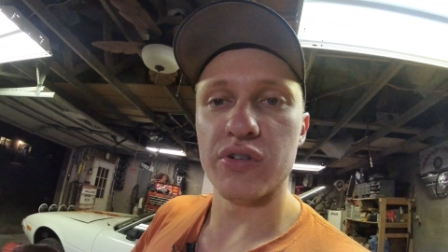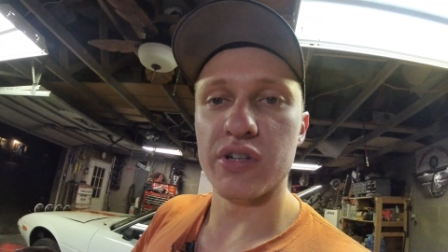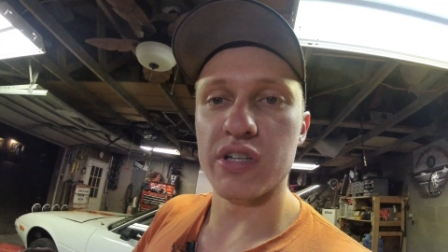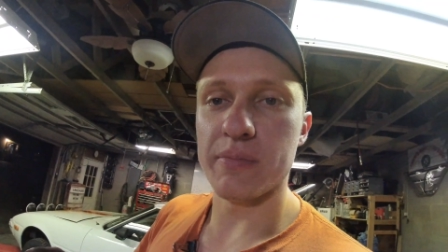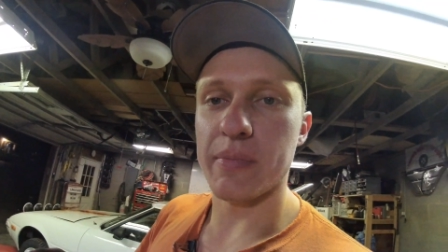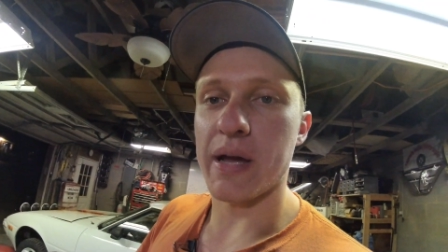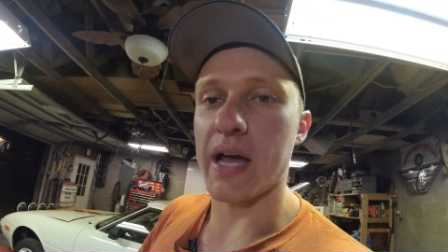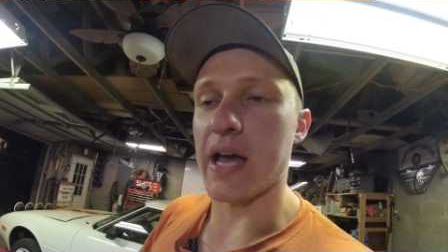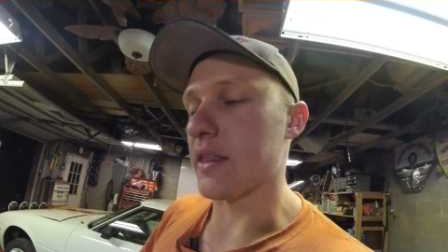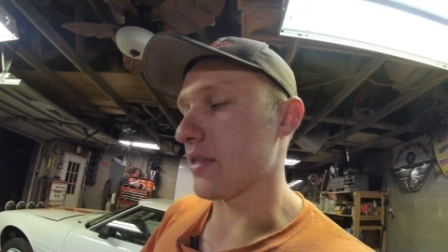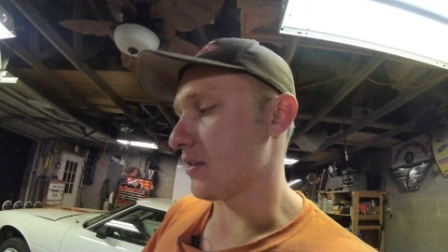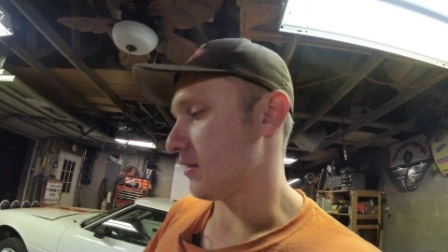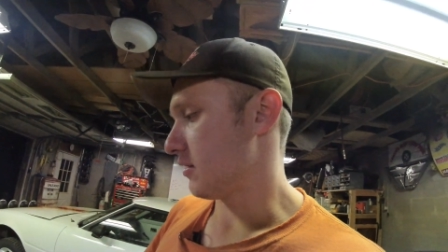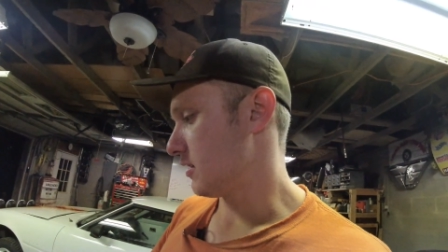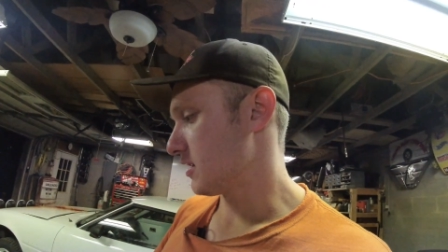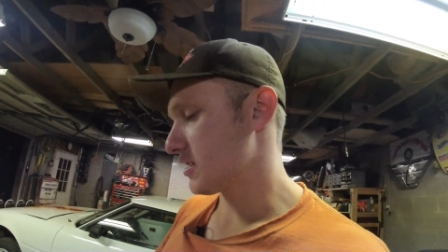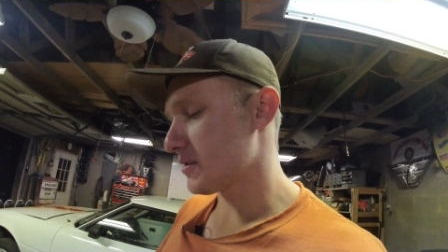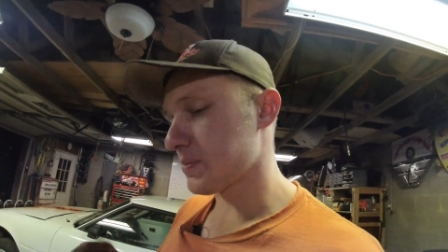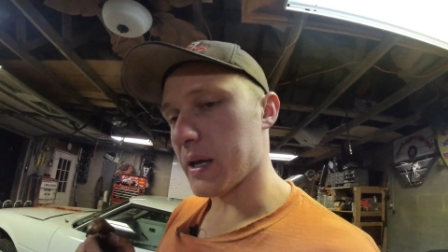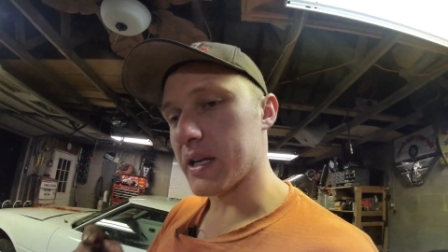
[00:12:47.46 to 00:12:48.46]
doing your math.
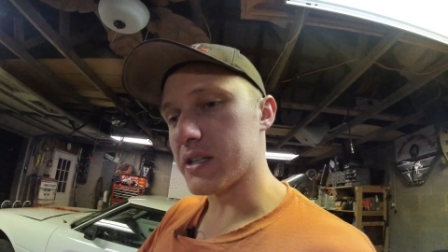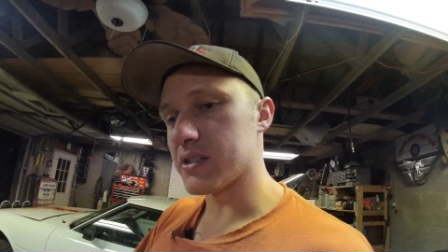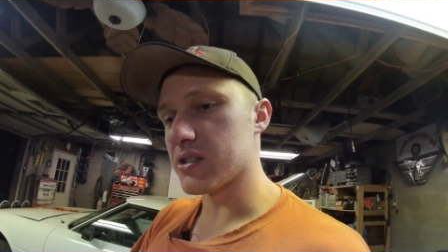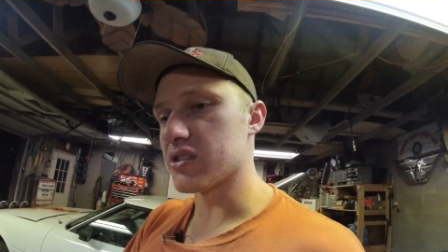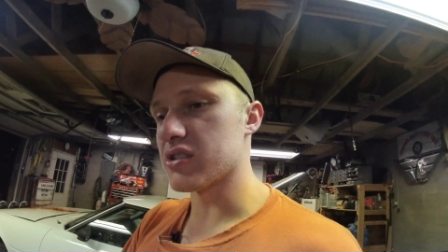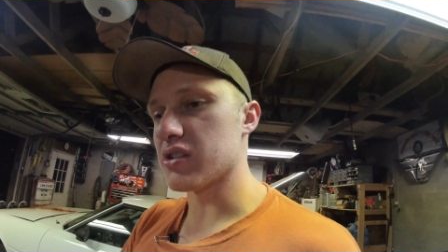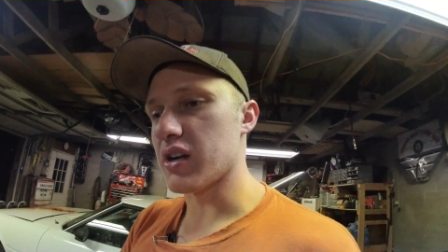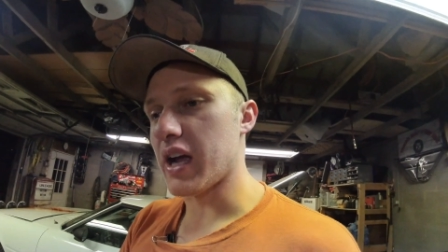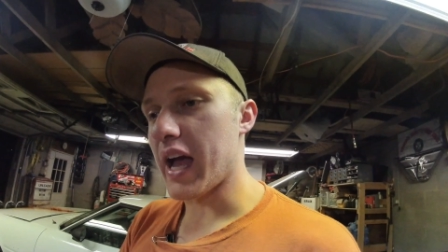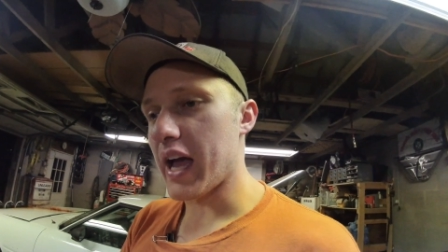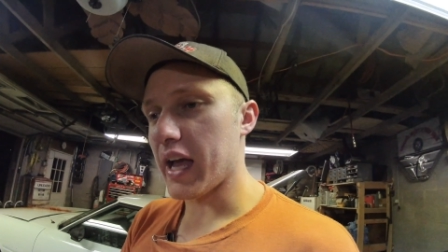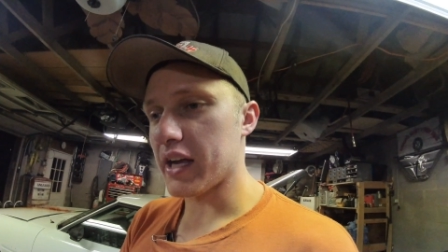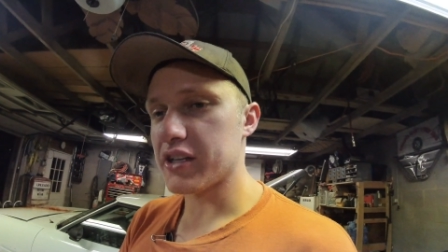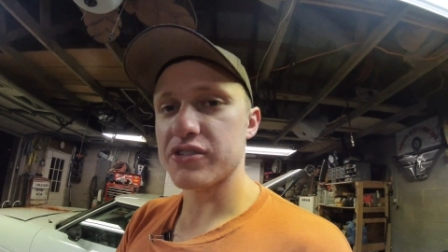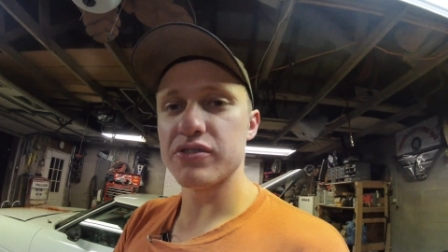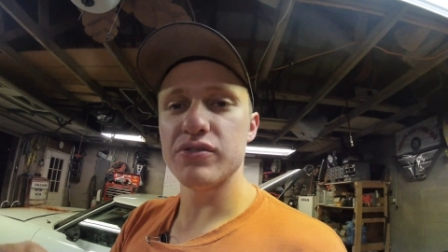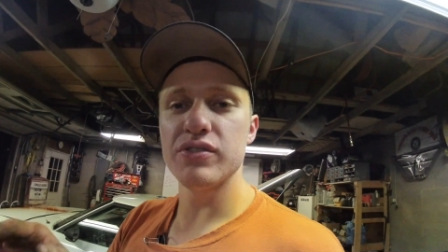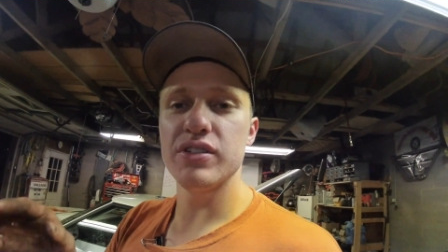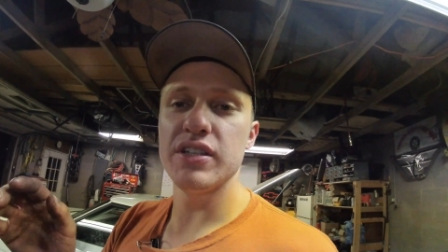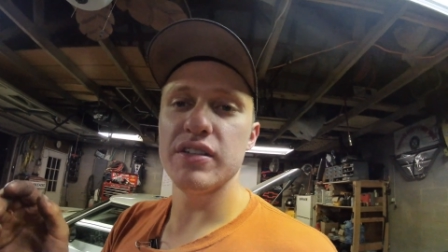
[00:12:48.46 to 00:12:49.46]
The spacers are
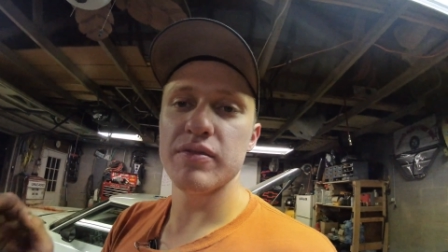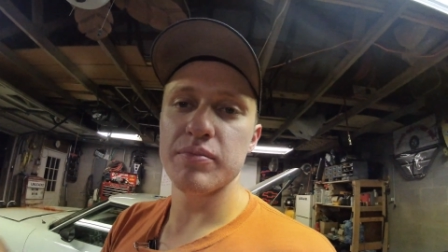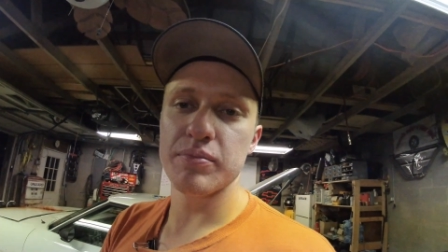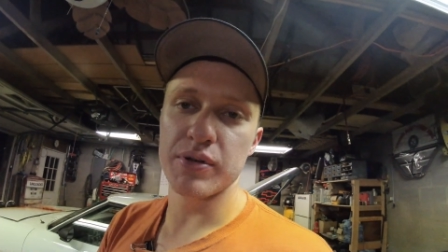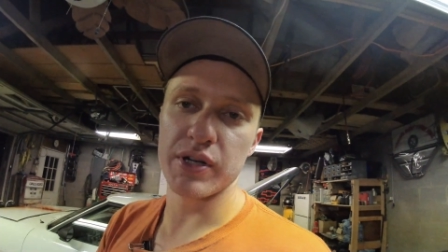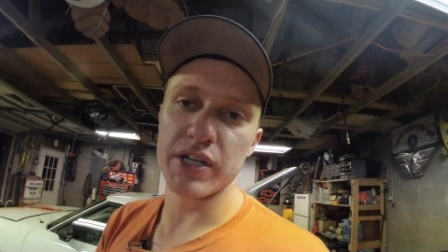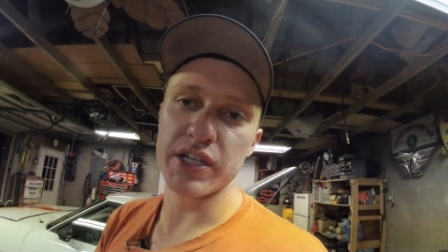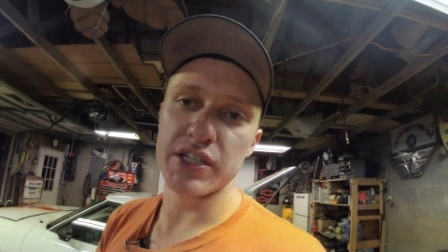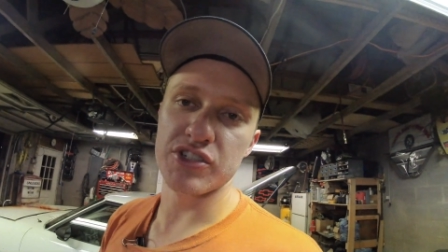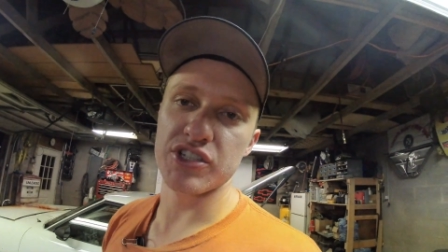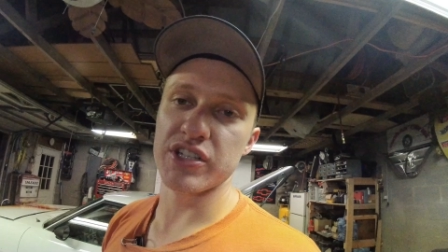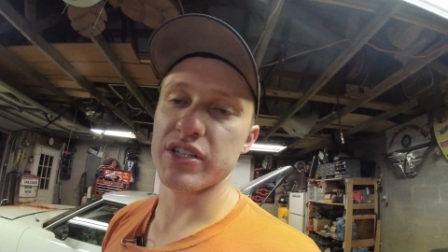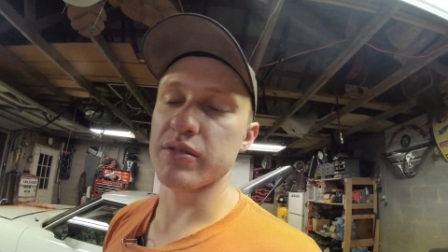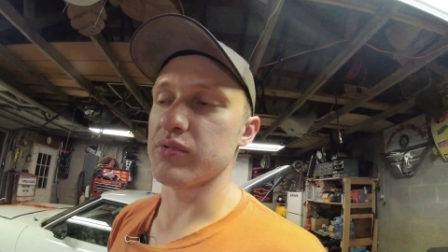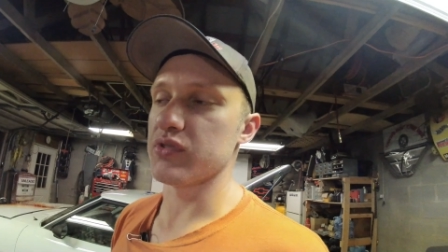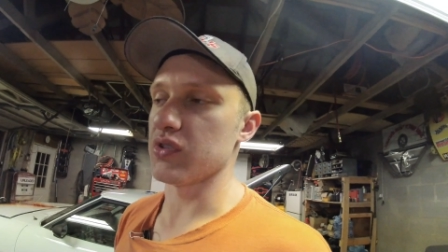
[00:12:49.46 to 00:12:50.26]
actually pretty cheap.